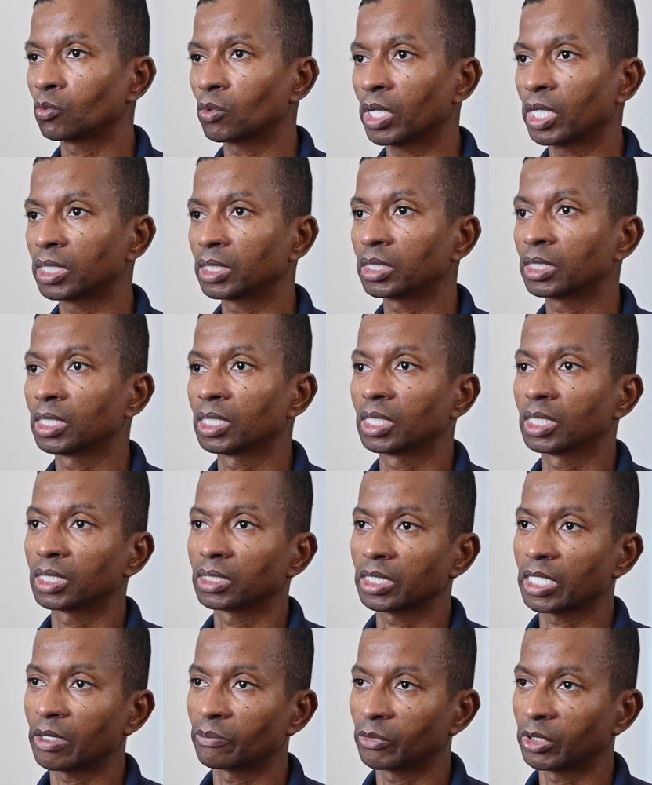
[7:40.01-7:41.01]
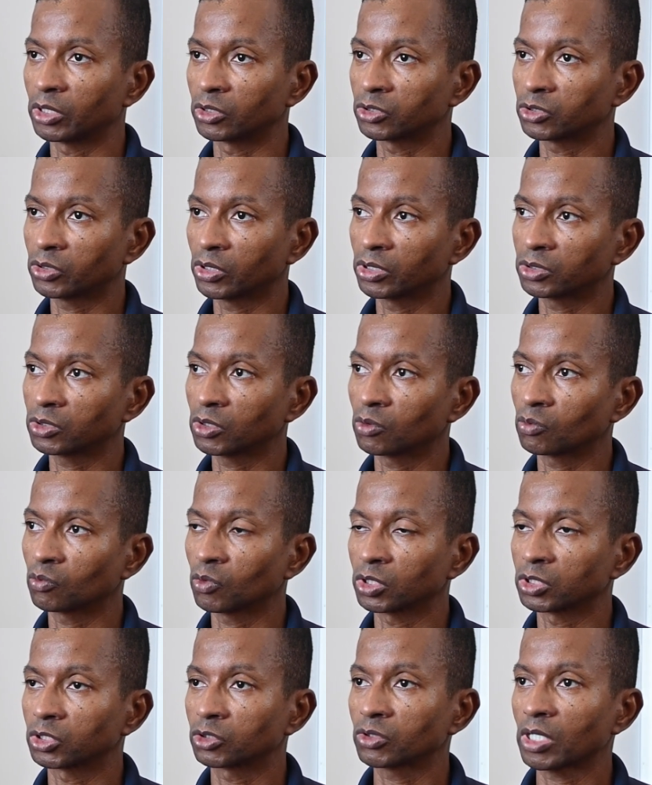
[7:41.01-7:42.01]
when the administration
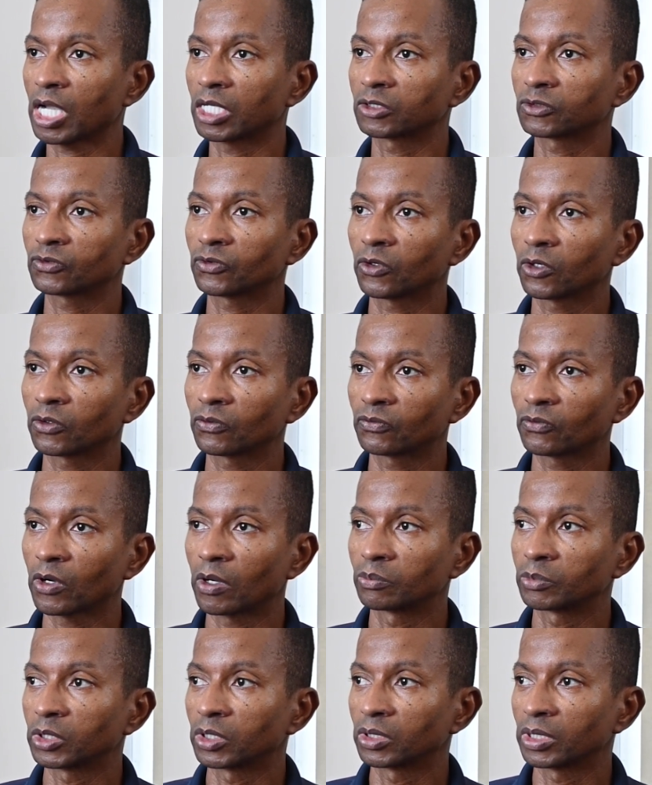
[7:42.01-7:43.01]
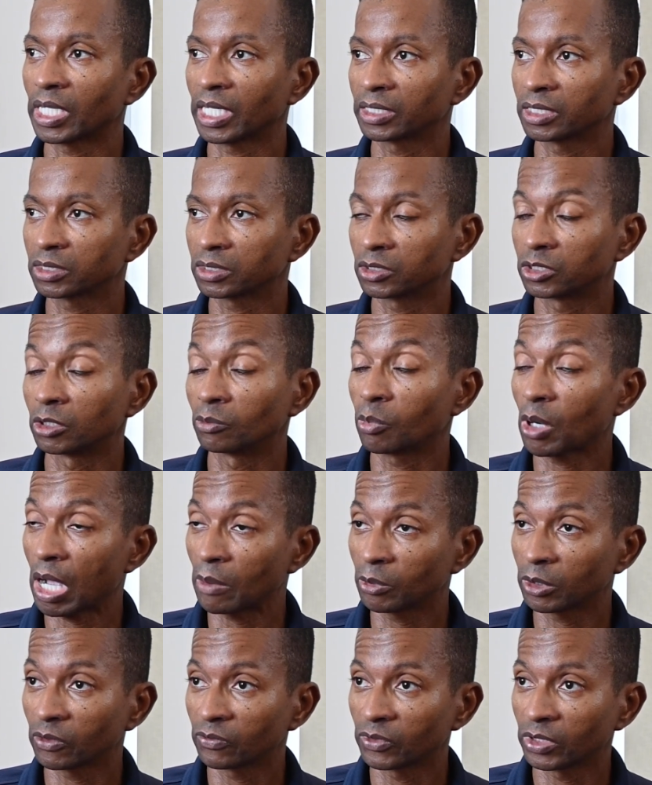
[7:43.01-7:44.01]
was transferred from
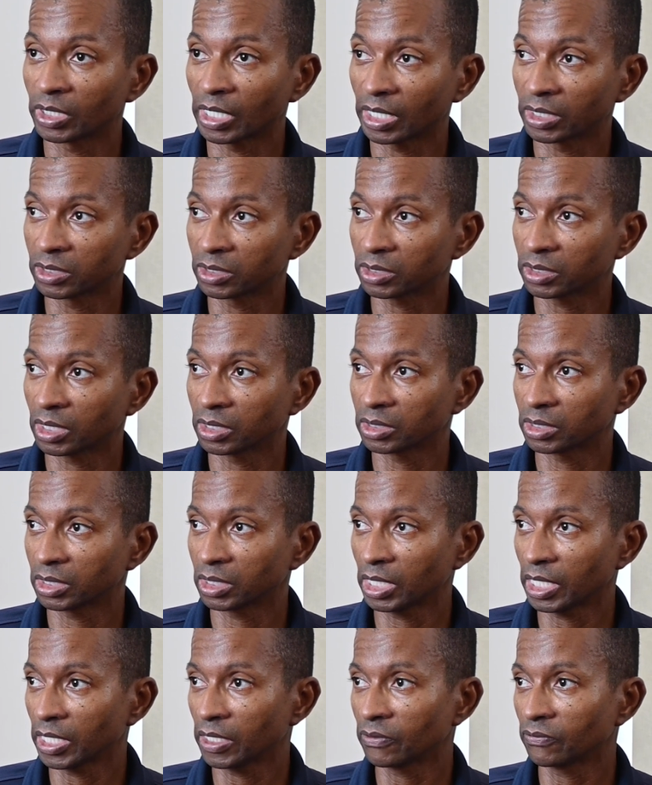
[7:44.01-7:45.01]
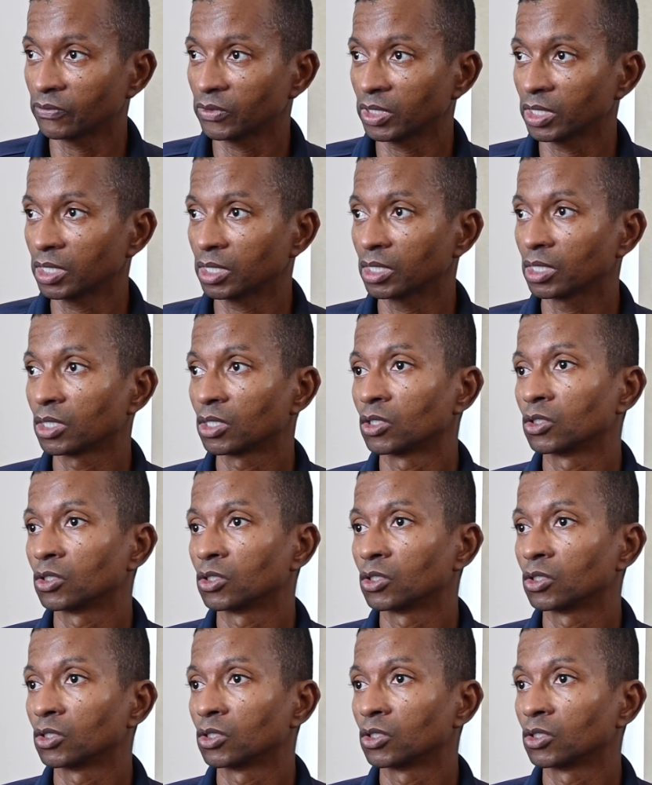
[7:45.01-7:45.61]
Department of United States Navy